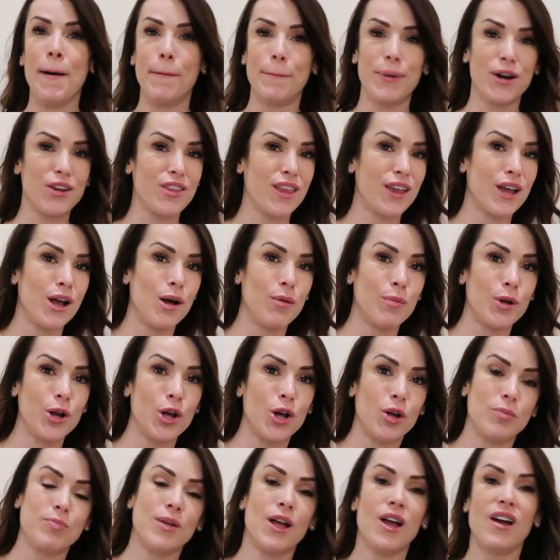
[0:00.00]
birthday coming
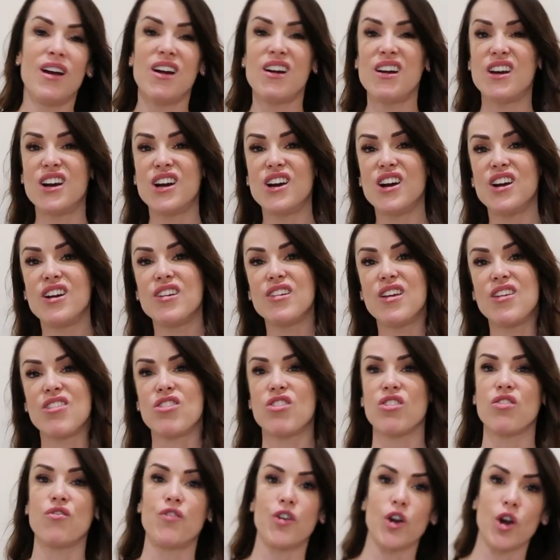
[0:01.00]
up or
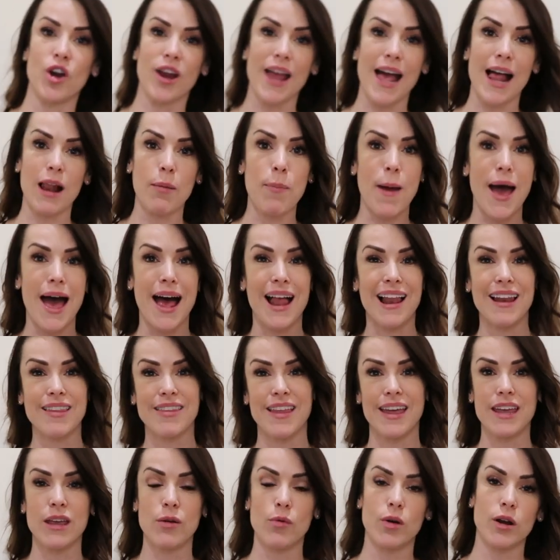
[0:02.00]
it's just for your gal pal
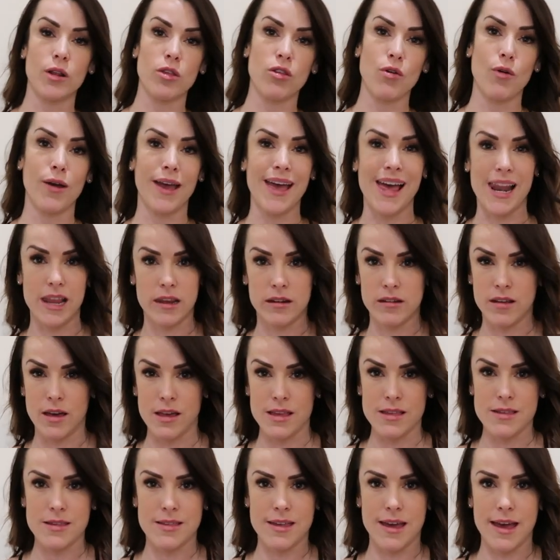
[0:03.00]
that you want to do a
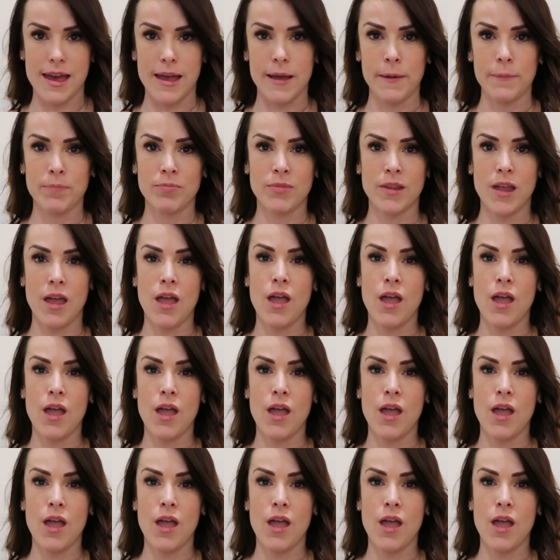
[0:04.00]
Valentine's Day.